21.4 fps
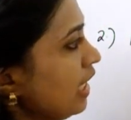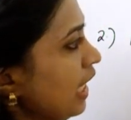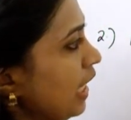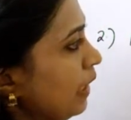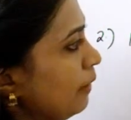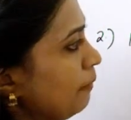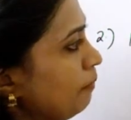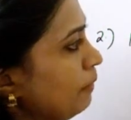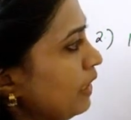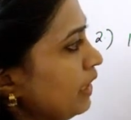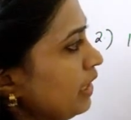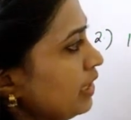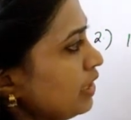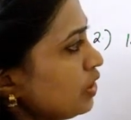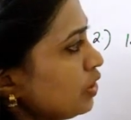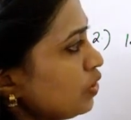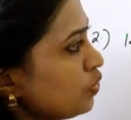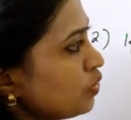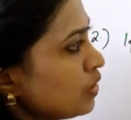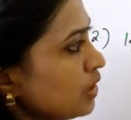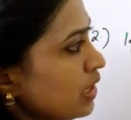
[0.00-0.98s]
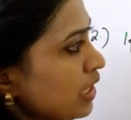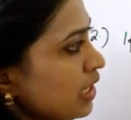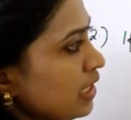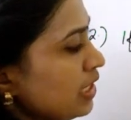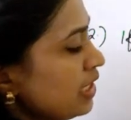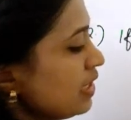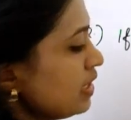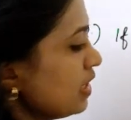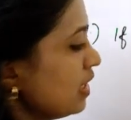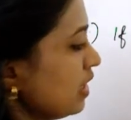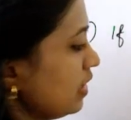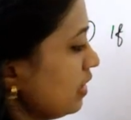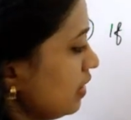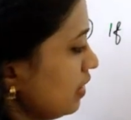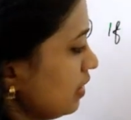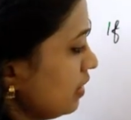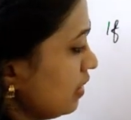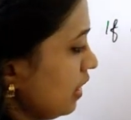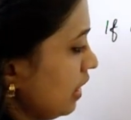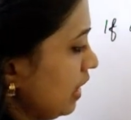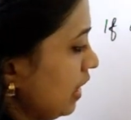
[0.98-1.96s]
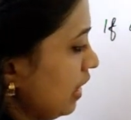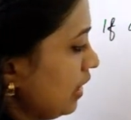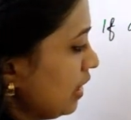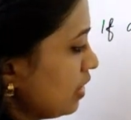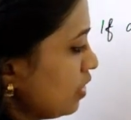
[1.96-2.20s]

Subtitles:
and b is to c is 3